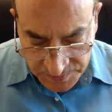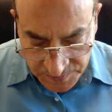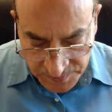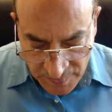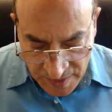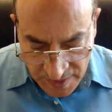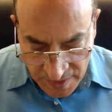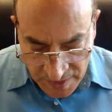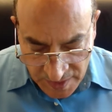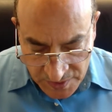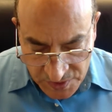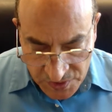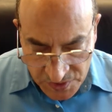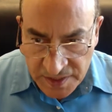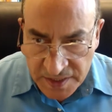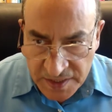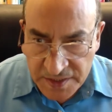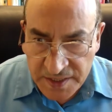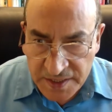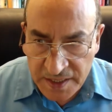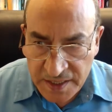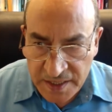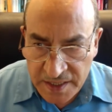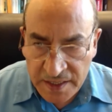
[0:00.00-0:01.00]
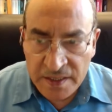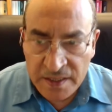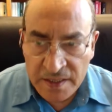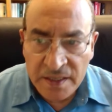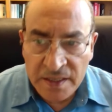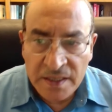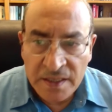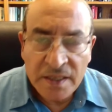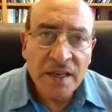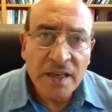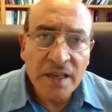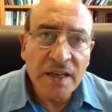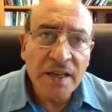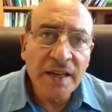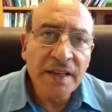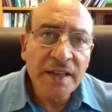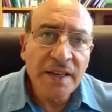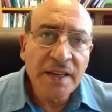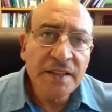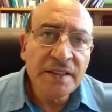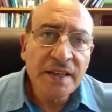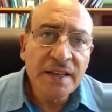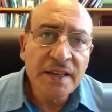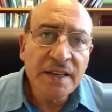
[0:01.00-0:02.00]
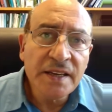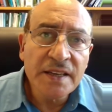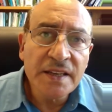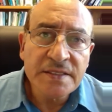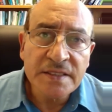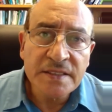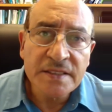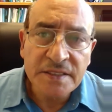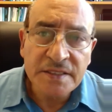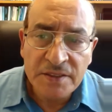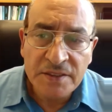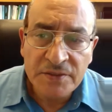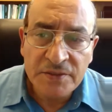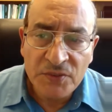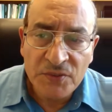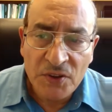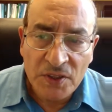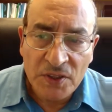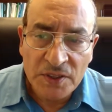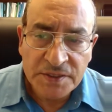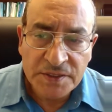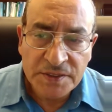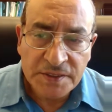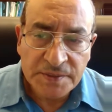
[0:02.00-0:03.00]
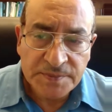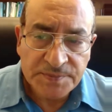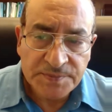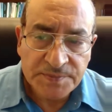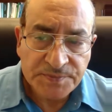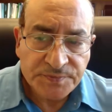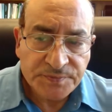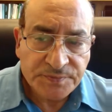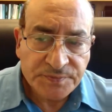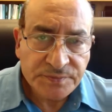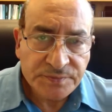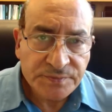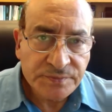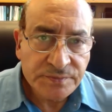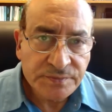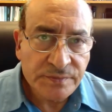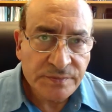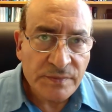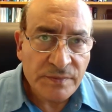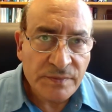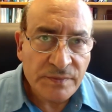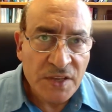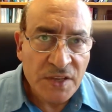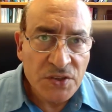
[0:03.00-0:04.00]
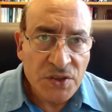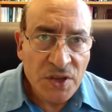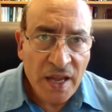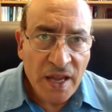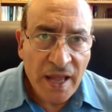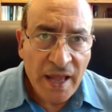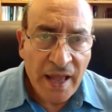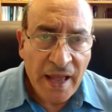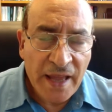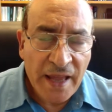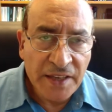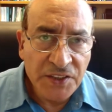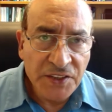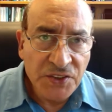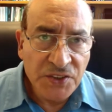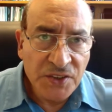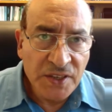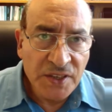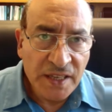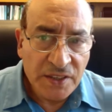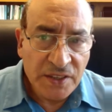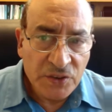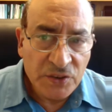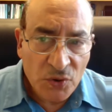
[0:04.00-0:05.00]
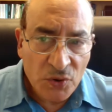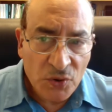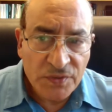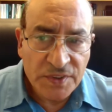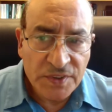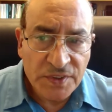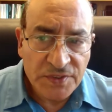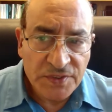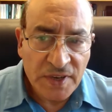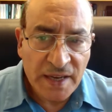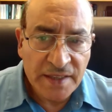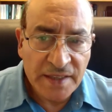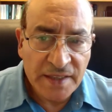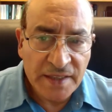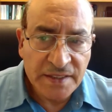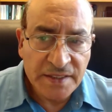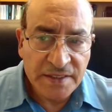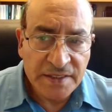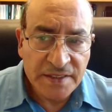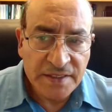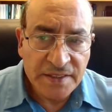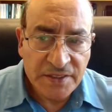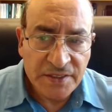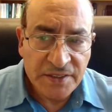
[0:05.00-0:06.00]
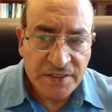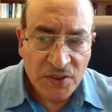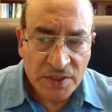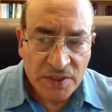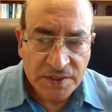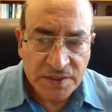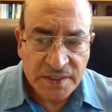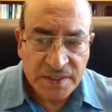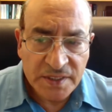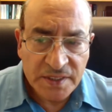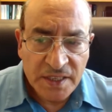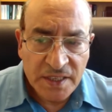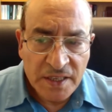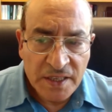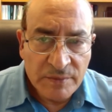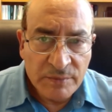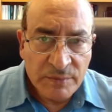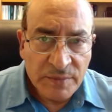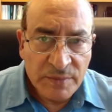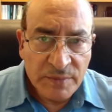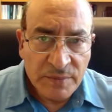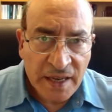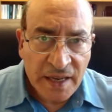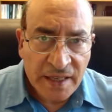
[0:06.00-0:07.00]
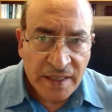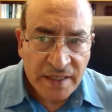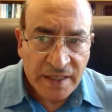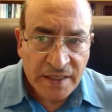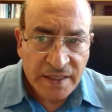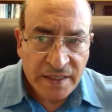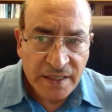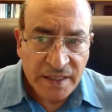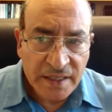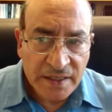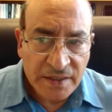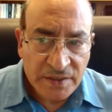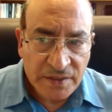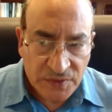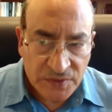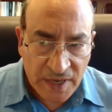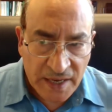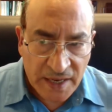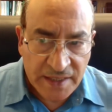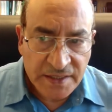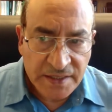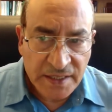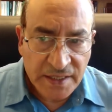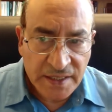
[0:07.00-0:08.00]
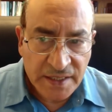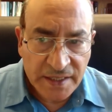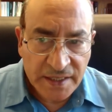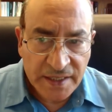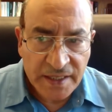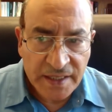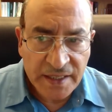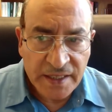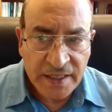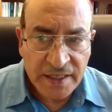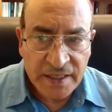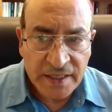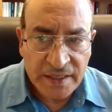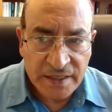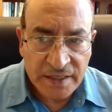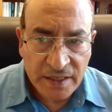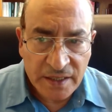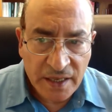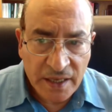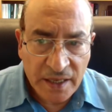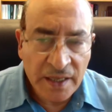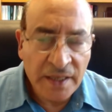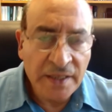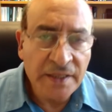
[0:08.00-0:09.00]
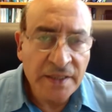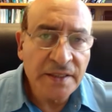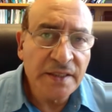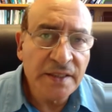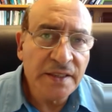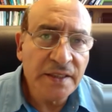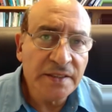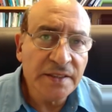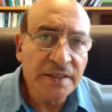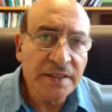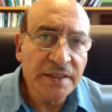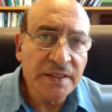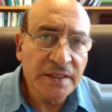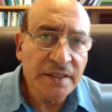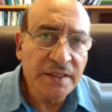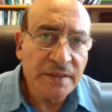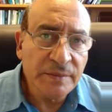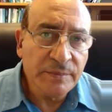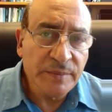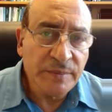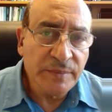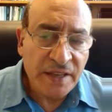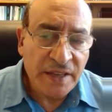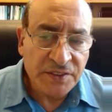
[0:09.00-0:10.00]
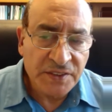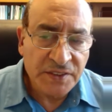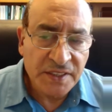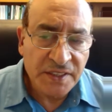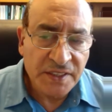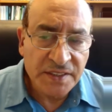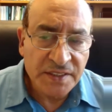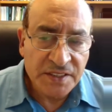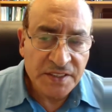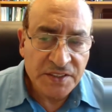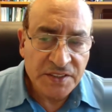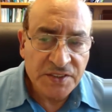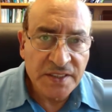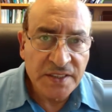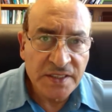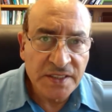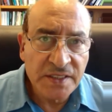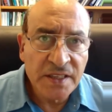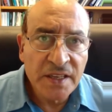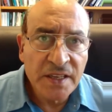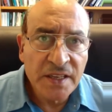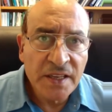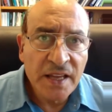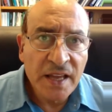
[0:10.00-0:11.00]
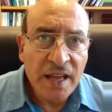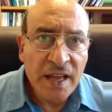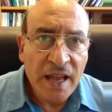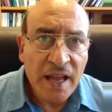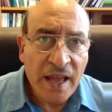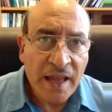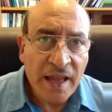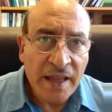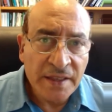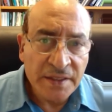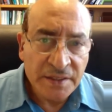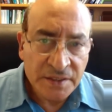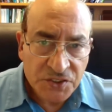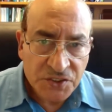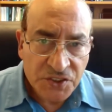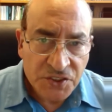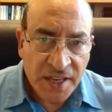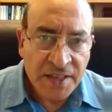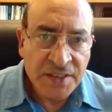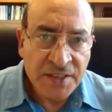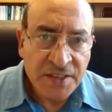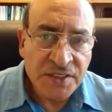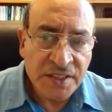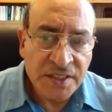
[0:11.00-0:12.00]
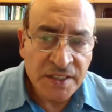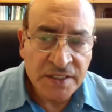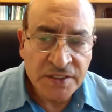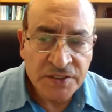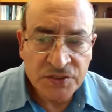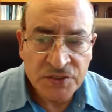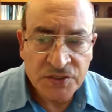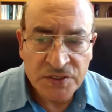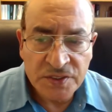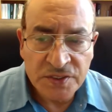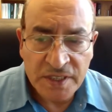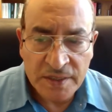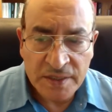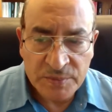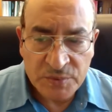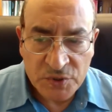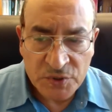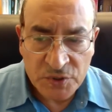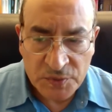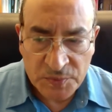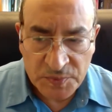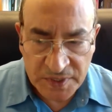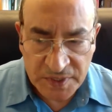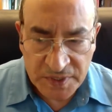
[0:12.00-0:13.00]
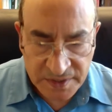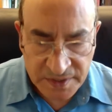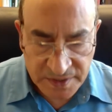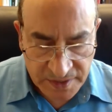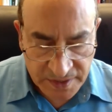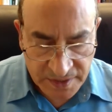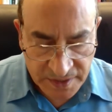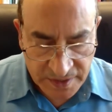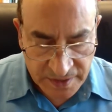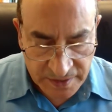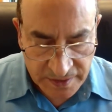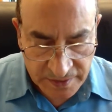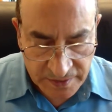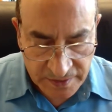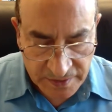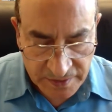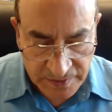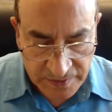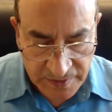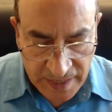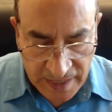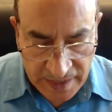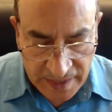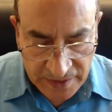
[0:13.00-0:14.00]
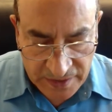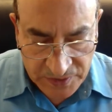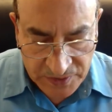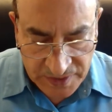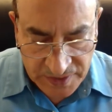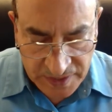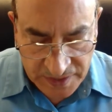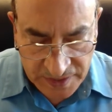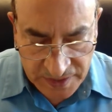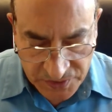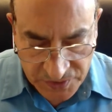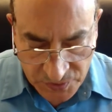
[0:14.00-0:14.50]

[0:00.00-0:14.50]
So in the D indicates a default. And you can override the default by right-clicking on the boundary condition and changing it to the appropriate value that you